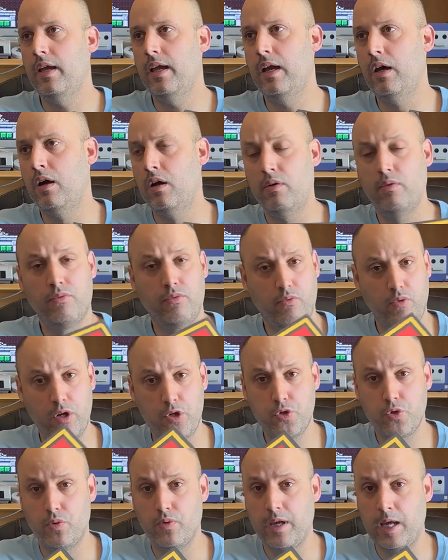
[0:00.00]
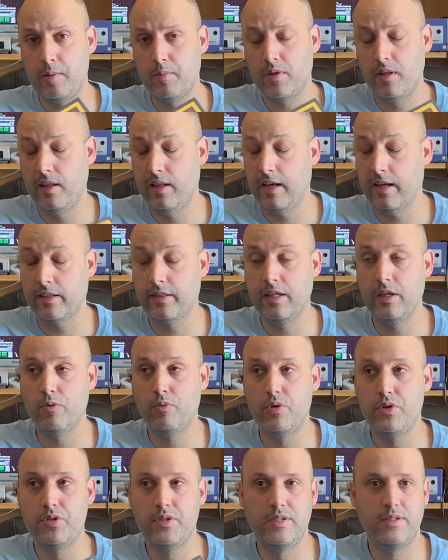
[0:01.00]
of retro game collecting,
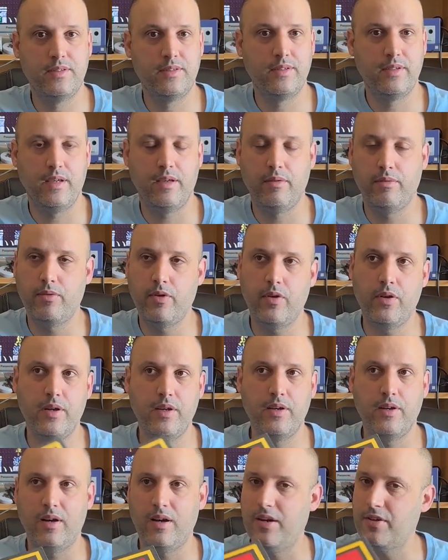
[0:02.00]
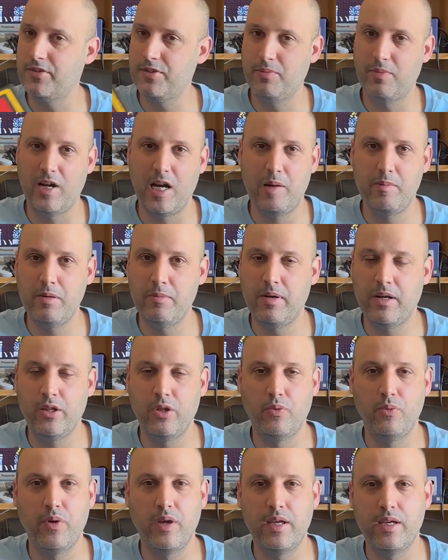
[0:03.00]
which is a very awesome hobby, by the
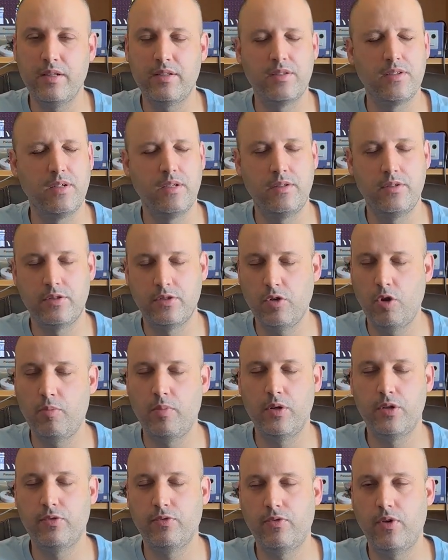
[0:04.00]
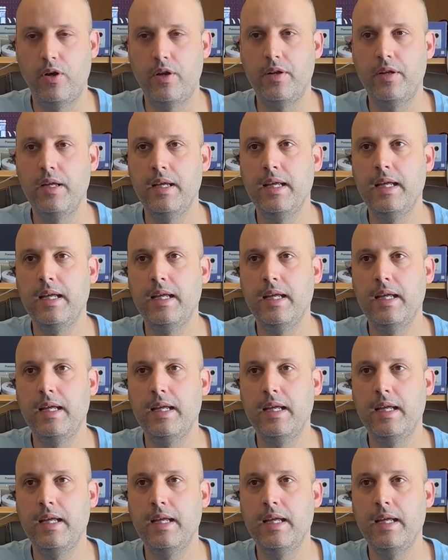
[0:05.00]
way, it's so much fun.